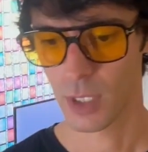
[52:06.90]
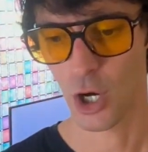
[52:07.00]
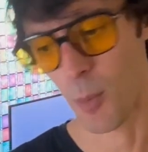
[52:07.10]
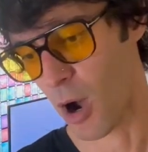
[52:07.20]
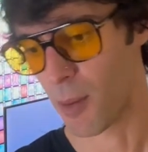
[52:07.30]

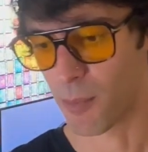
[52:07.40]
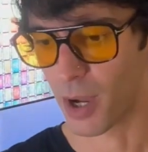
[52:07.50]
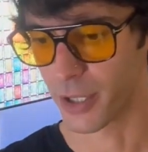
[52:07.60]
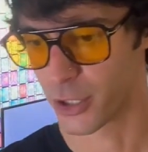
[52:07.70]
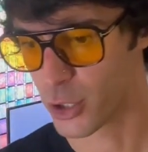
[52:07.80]
come on
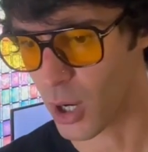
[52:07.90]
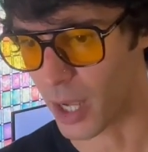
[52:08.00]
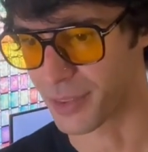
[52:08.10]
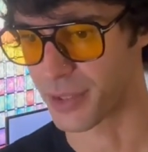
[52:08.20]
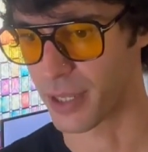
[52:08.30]
mike you
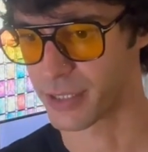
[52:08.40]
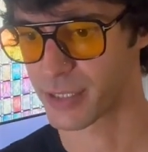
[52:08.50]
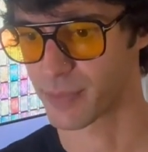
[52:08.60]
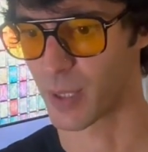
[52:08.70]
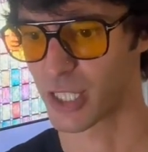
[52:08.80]
got
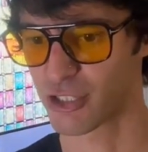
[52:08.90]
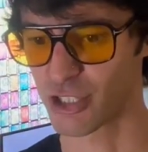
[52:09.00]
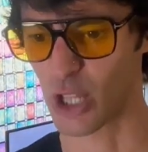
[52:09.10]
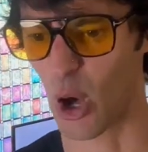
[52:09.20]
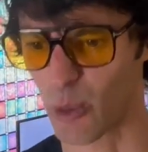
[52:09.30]
this mike's
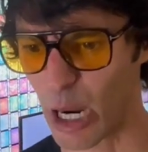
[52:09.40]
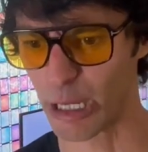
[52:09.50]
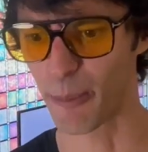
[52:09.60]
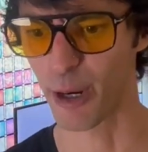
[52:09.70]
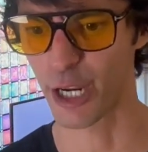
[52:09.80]
just all right
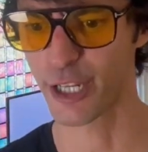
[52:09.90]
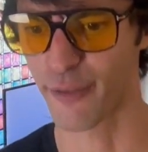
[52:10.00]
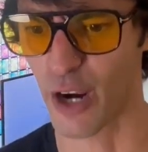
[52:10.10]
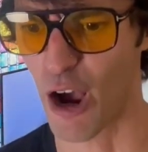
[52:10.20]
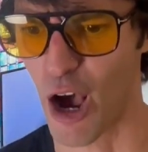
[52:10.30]
i'm gonna give
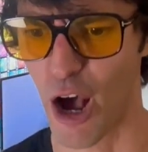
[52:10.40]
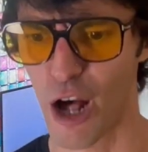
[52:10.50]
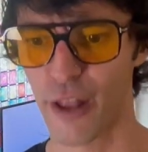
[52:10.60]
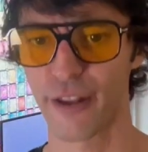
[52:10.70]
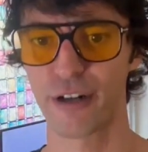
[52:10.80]
it
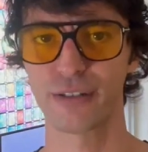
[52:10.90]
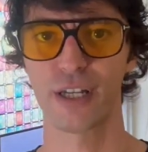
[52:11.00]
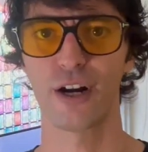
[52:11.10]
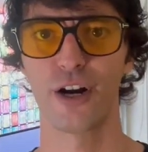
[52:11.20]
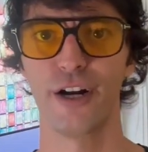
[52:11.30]
all oh, there's a
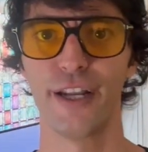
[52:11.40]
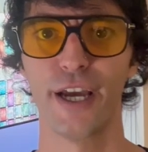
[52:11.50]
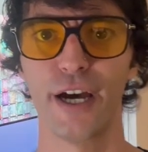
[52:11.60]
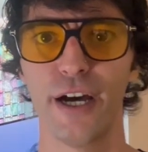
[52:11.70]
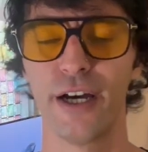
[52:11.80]

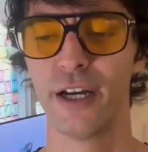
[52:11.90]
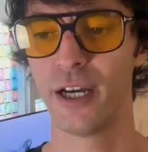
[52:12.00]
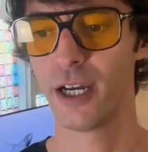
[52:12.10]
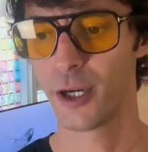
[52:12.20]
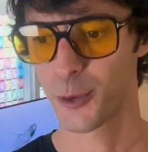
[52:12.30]
hernia
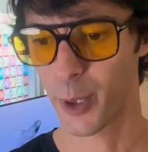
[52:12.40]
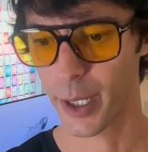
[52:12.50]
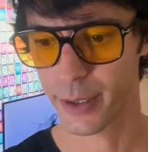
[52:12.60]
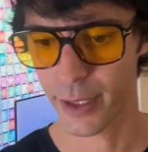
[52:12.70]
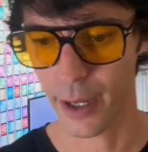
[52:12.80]

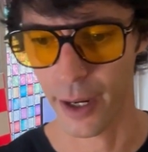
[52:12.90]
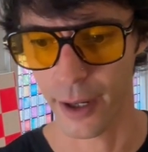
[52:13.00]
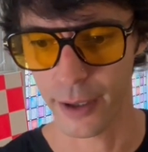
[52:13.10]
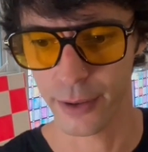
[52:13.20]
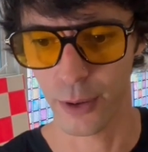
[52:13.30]
right
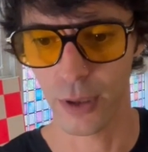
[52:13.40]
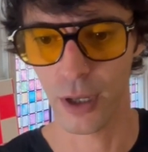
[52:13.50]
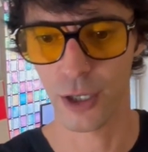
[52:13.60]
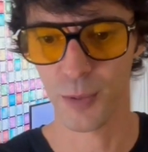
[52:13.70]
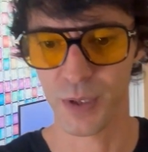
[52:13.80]
there. No
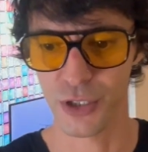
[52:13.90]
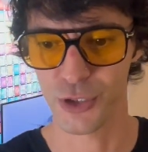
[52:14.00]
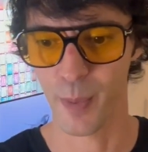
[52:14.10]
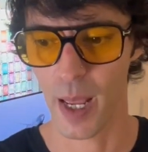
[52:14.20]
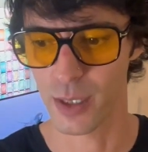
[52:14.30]
longer with the
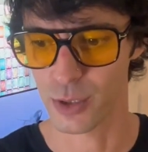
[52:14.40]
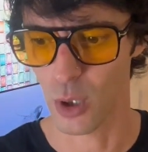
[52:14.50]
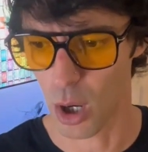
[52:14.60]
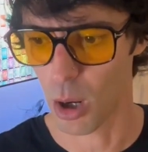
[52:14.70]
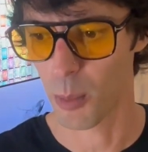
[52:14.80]
schmatz.
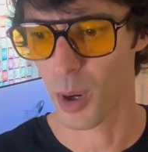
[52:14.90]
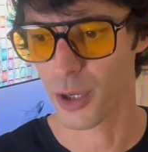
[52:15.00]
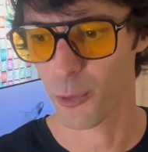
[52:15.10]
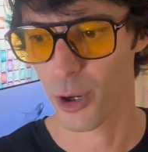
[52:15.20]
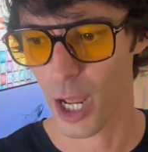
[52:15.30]
Oh,
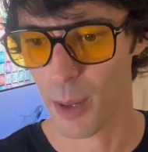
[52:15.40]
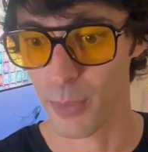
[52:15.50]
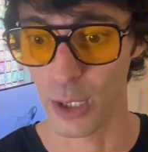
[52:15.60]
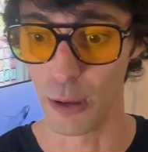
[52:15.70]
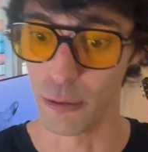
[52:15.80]
Mike, what
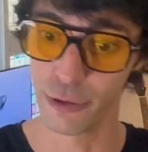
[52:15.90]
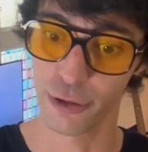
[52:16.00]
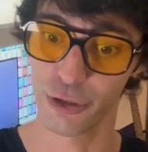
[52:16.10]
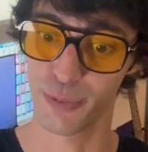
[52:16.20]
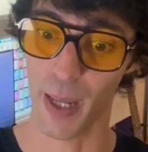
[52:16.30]
happened? Lose
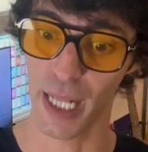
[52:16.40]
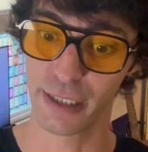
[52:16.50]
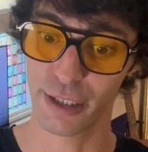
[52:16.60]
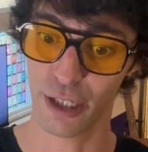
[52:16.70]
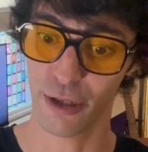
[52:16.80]
your
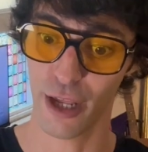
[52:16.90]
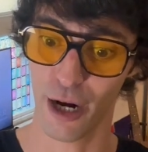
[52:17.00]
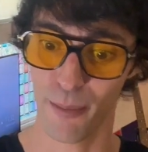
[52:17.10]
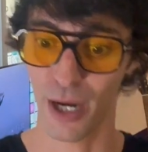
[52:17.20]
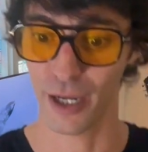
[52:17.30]
schmatz? or
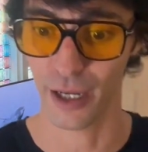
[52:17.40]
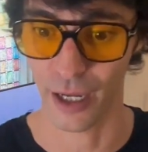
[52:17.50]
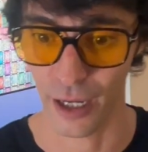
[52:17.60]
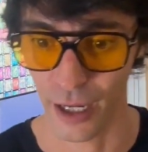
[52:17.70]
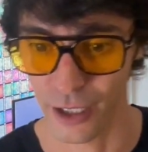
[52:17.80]
there, Mike.
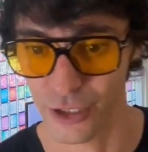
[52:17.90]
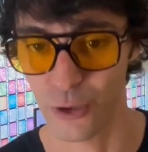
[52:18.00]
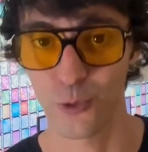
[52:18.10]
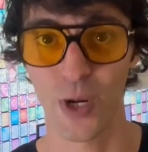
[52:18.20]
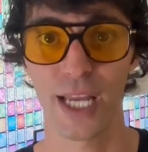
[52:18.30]
is a
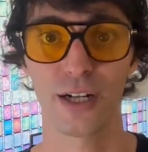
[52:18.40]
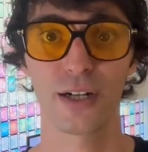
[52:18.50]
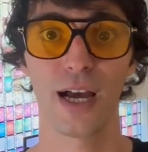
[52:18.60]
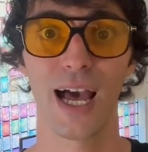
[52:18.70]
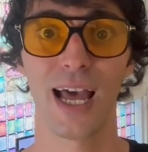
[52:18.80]
regular
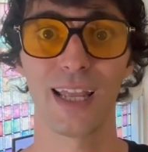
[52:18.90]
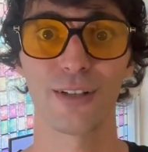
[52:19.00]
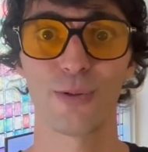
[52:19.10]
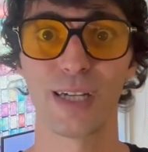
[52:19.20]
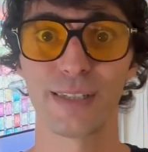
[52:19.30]
guy like
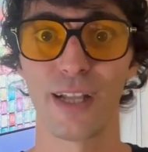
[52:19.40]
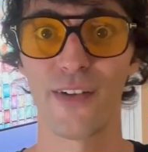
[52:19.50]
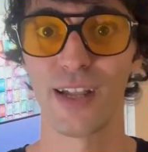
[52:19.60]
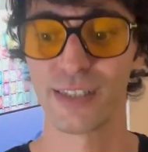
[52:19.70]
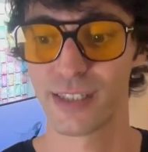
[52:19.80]
the rest of
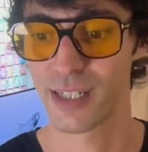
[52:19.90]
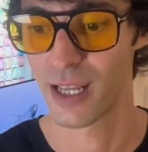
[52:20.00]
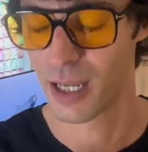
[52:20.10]
us.